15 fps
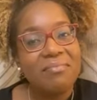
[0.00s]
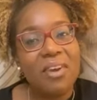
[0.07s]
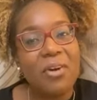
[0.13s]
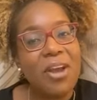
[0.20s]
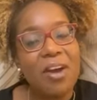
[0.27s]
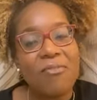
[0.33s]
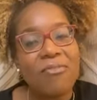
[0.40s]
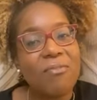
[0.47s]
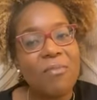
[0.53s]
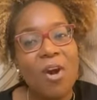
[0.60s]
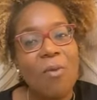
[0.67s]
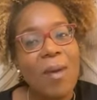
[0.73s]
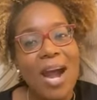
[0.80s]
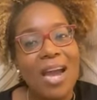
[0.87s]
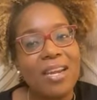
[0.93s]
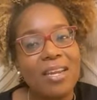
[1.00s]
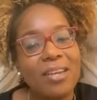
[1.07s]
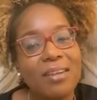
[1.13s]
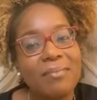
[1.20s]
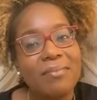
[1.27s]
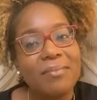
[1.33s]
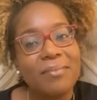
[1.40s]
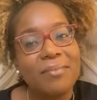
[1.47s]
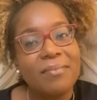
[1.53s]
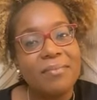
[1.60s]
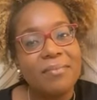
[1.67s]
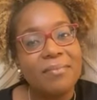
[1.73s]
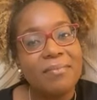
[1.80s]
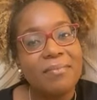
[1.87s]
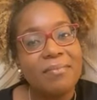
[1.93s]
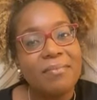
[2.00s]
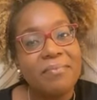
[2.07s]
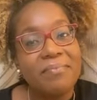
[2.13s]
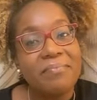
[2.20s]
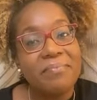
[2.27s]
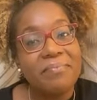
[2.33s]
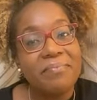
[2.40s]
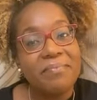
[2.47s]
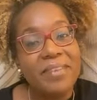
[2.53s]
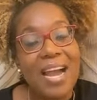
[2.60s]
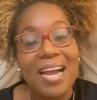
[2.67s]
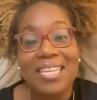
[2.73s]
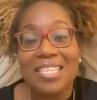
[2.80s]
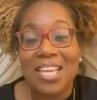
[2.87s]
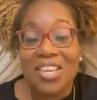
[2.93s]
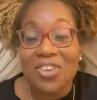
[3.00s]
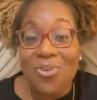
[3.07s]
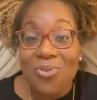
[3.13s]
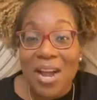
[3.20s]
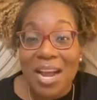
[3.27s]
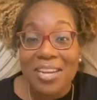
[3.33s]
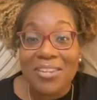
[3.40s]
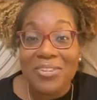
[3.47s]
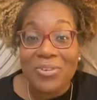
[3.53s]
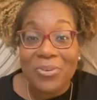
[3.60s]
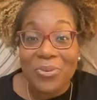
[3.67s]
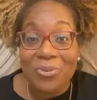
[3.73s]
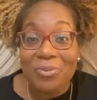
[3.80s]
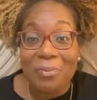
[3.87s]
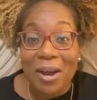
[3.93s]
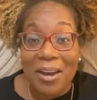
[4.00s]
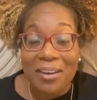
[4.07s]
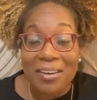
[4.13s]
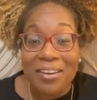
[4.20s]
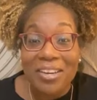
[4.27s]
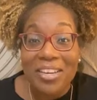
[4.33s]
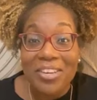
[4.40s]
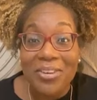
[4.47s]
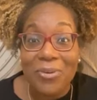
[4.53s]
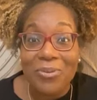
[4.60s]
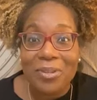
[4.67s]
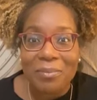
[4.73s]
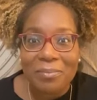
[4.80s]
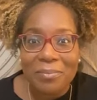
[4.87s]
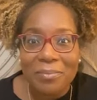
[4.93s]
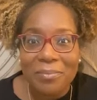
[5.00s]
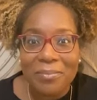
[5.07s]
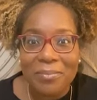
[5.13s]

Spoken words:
No help from nobody. God said, you got the tools, Monica. Use them.